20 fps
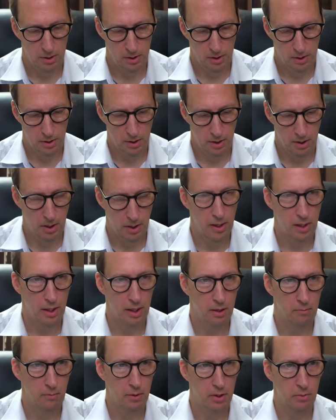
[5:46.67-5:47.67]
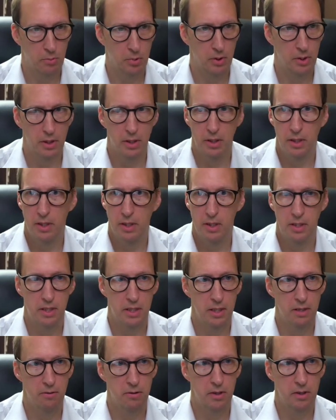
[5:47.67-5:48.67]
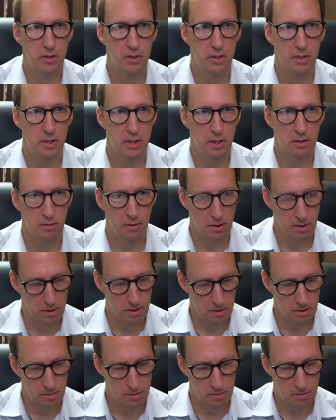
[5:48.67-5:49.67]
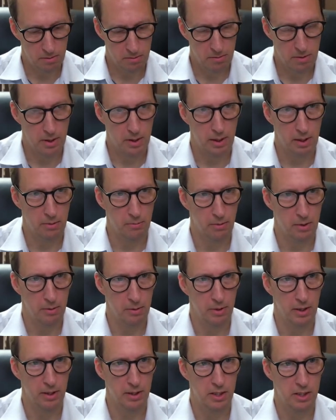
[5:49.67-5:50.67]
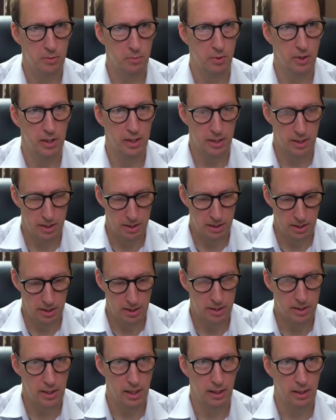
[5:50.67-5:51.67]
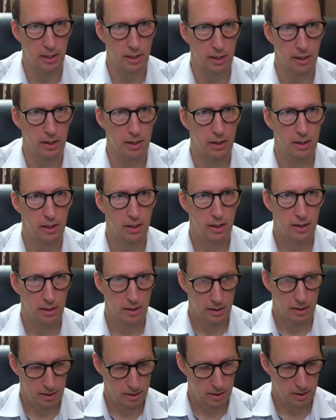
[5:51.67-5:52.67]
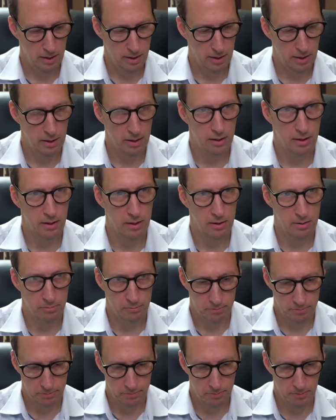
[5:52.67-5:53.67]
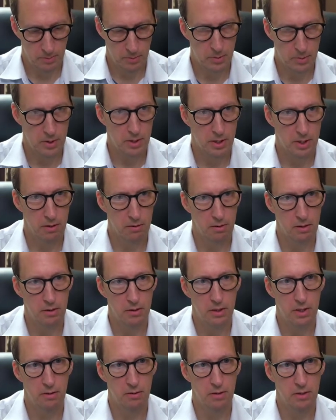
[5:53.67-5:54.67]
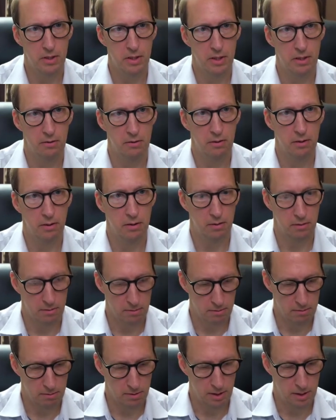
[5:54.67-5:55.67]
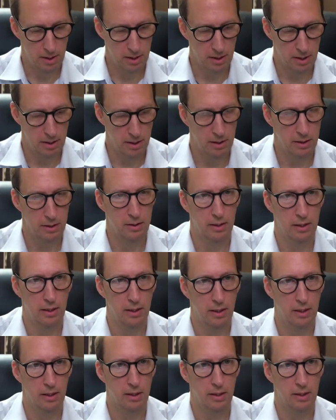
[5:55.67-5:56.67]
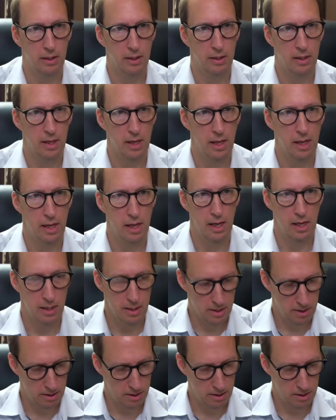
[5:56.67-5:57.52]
All right, and I'm going to put 0, 0, and I'm going to explain these in a second. 0, 0, 0, and I think 8